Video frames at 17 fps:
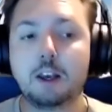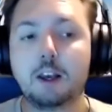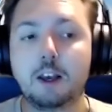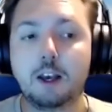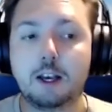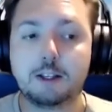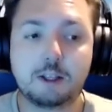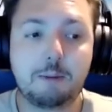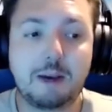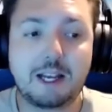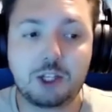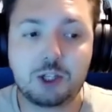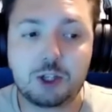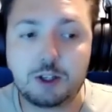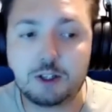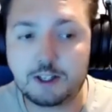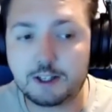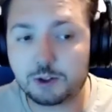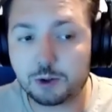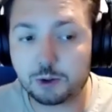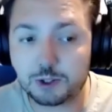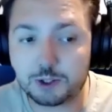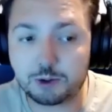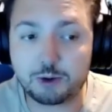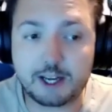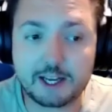As I mentioned, it's
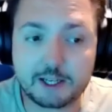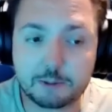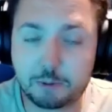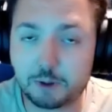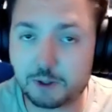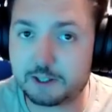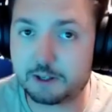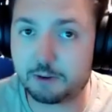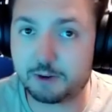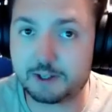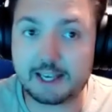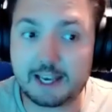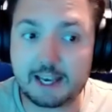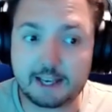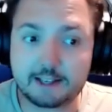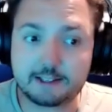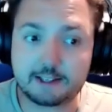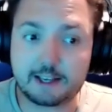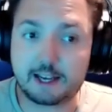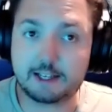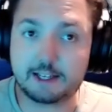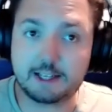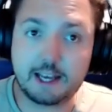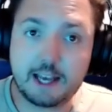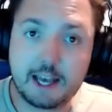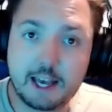also on Xbox Series S
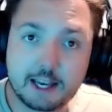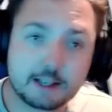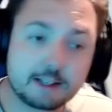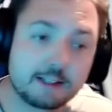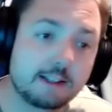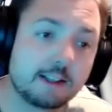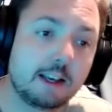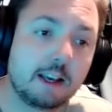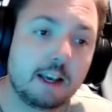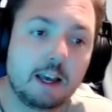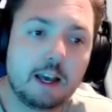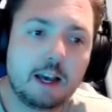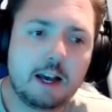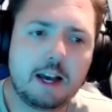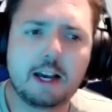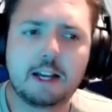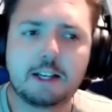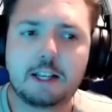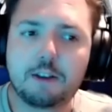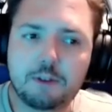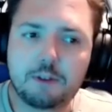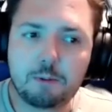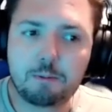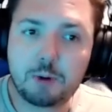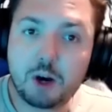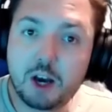and X. And if
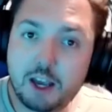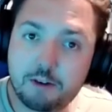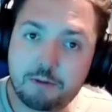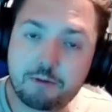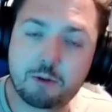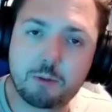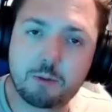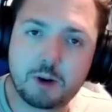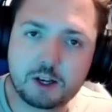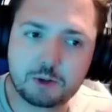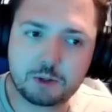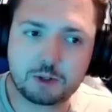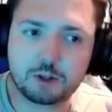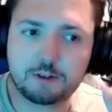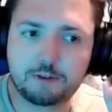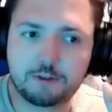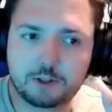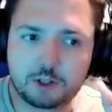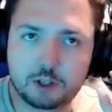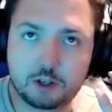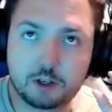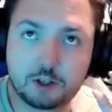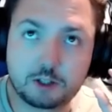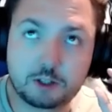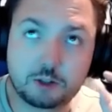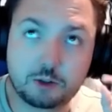you buy it from Microsoft's
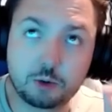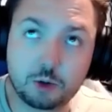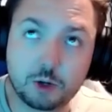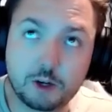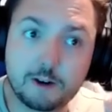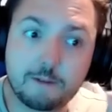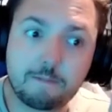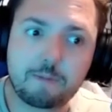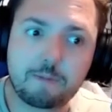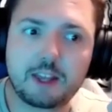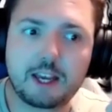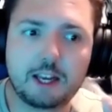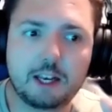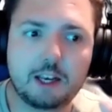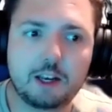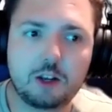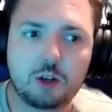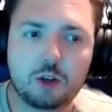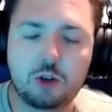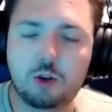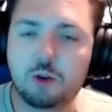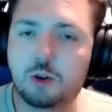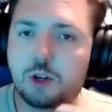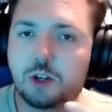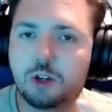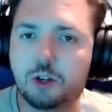store, then you
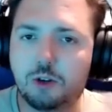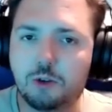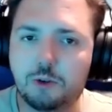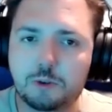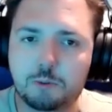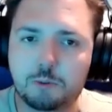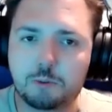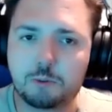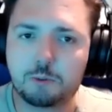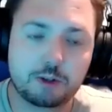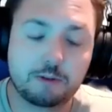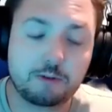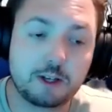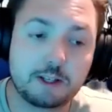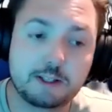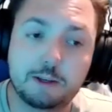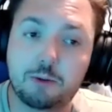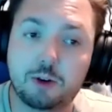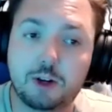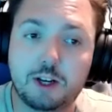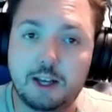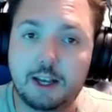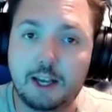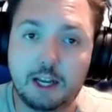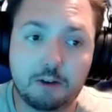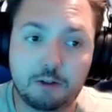can use Microsoft Flight Sim on
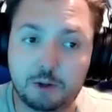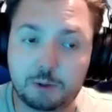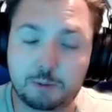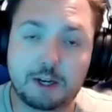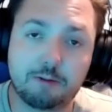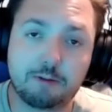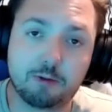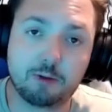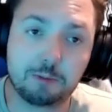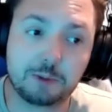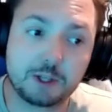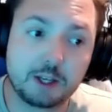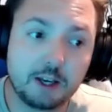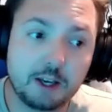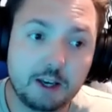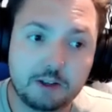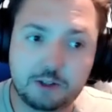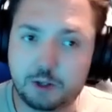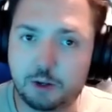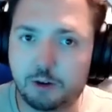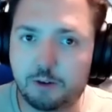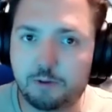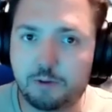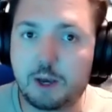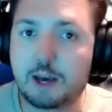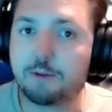any of those platforms. So
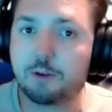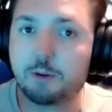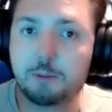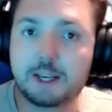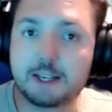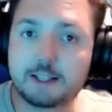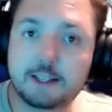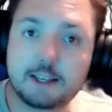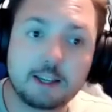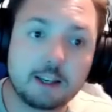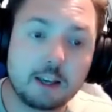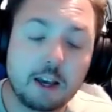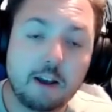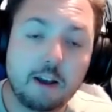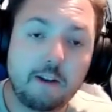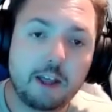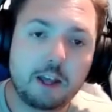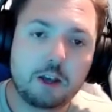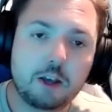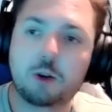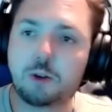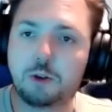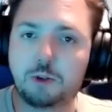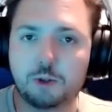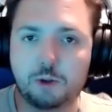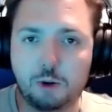if you have it on PC, you
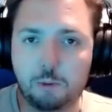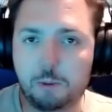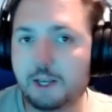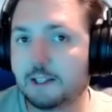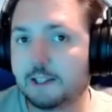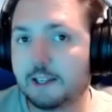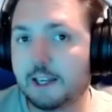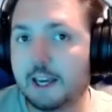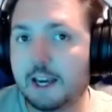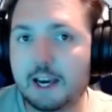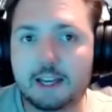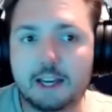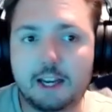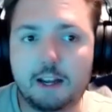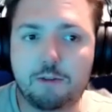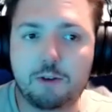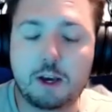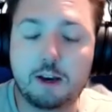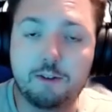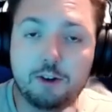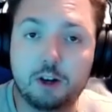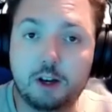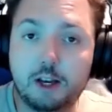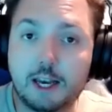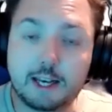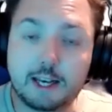can use it on your PC. And then if you have
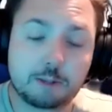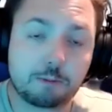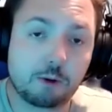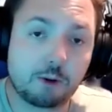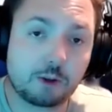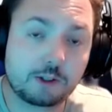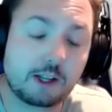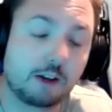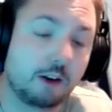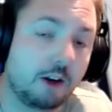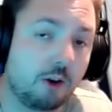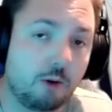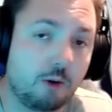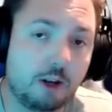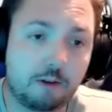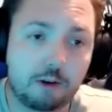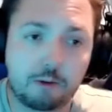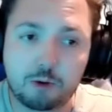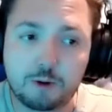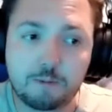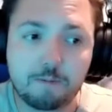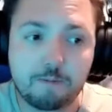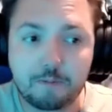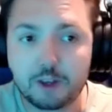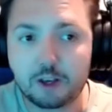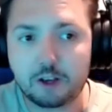an Xbox down in your living
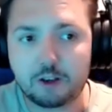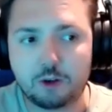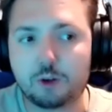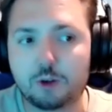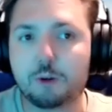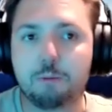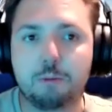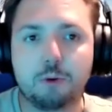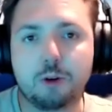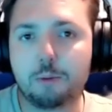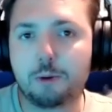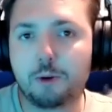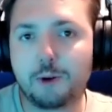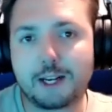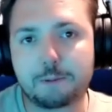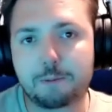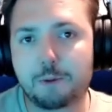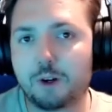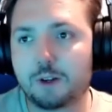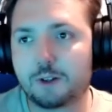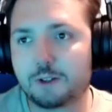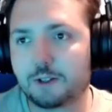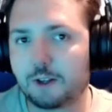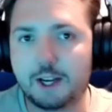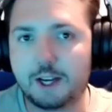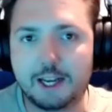room, you can boot up your Xbox,
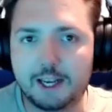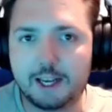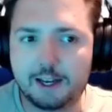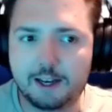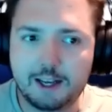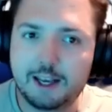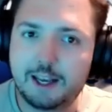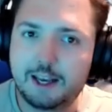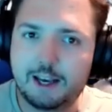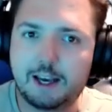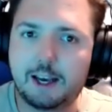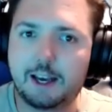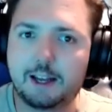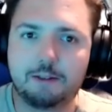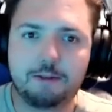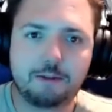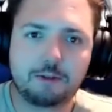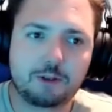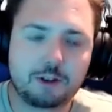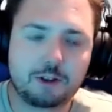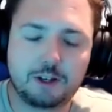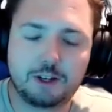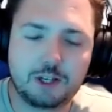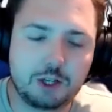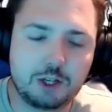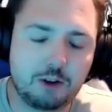sign in, and
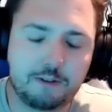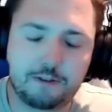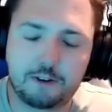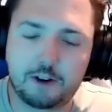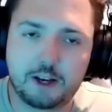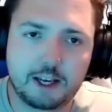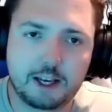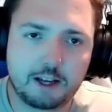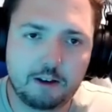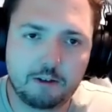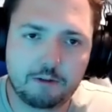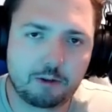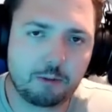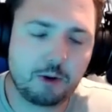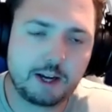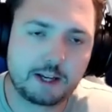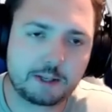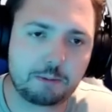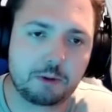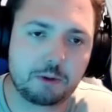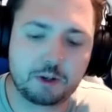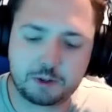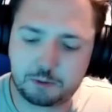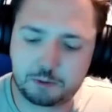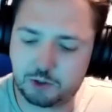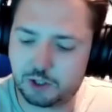continue flying from your
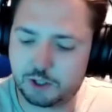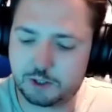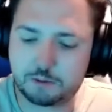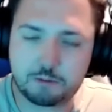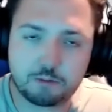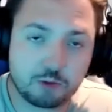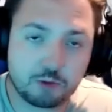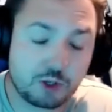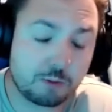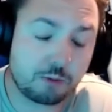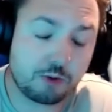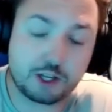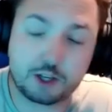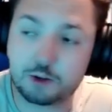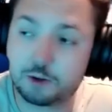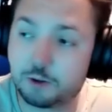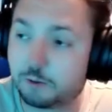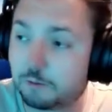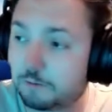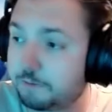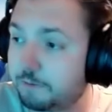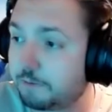Xbox, which is pretty cool.